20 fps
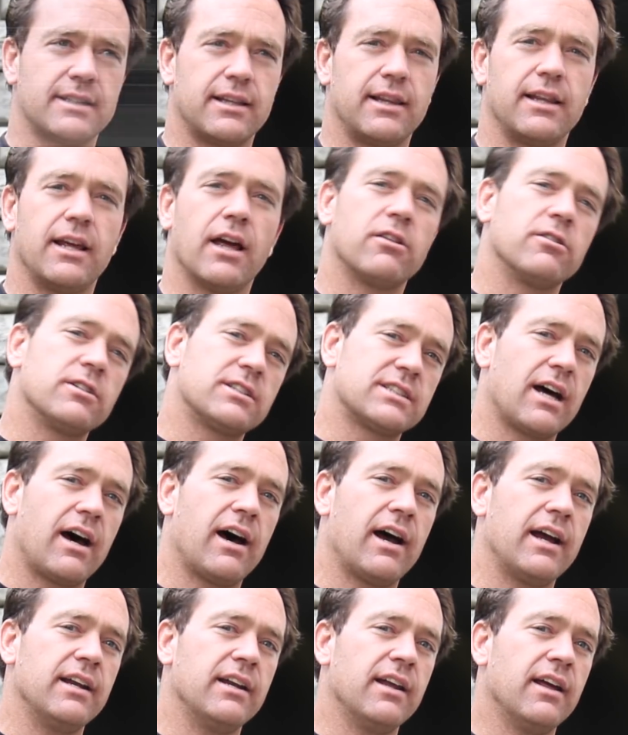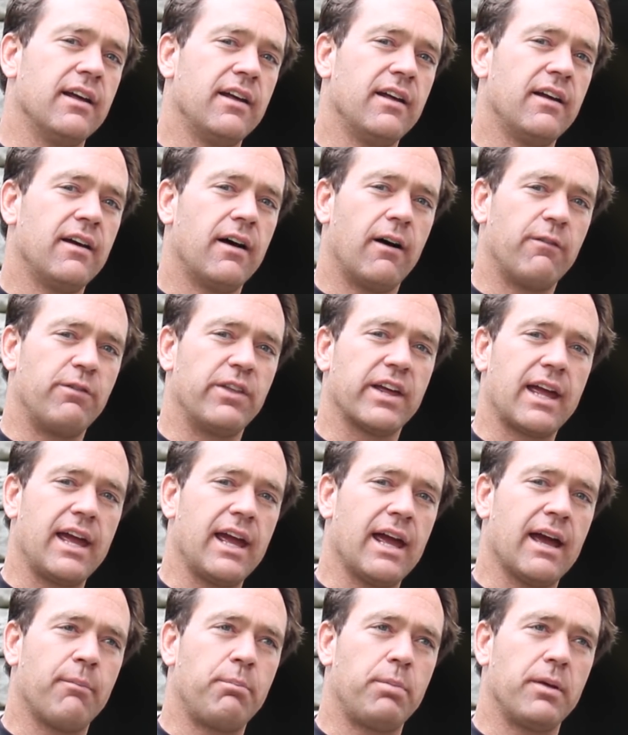to the other side of the
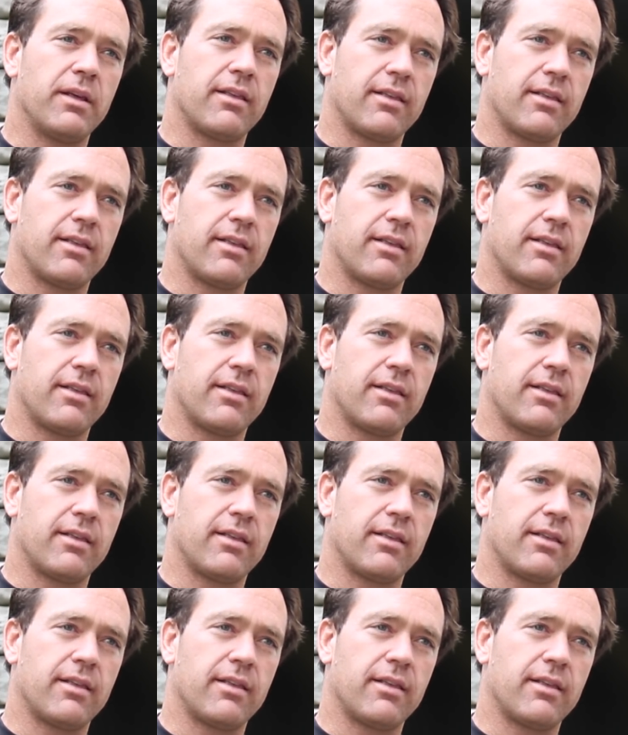campus